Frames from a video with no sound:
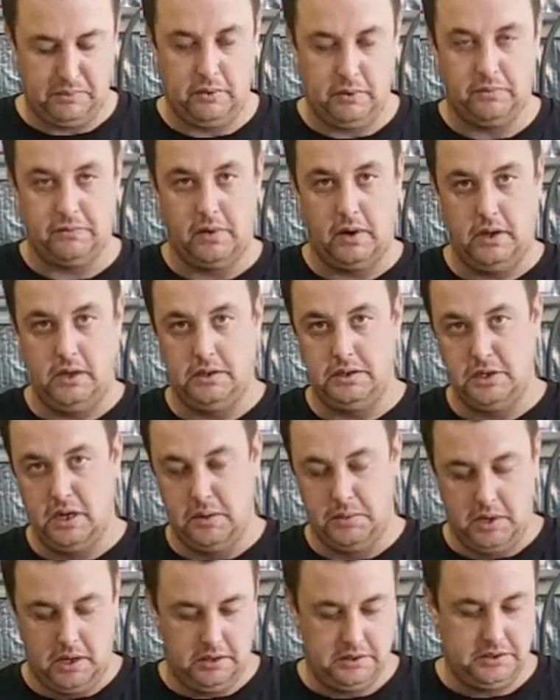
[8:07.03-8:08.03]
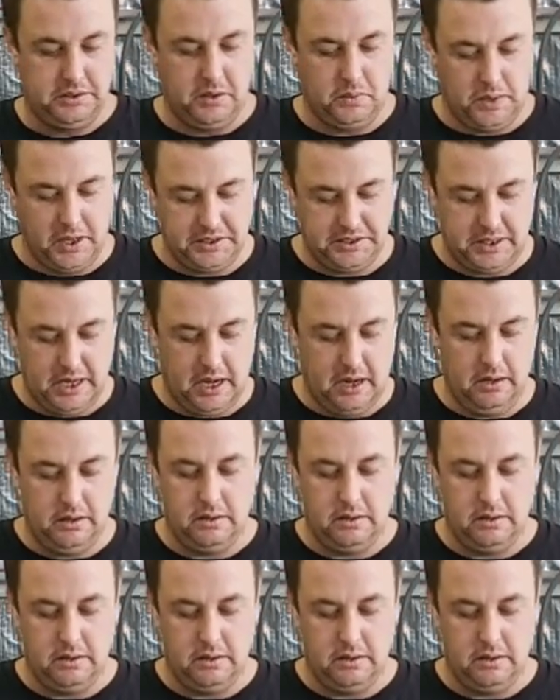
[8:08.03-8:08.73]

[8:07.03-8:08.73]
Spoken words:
your front of your turbo to your wastegate.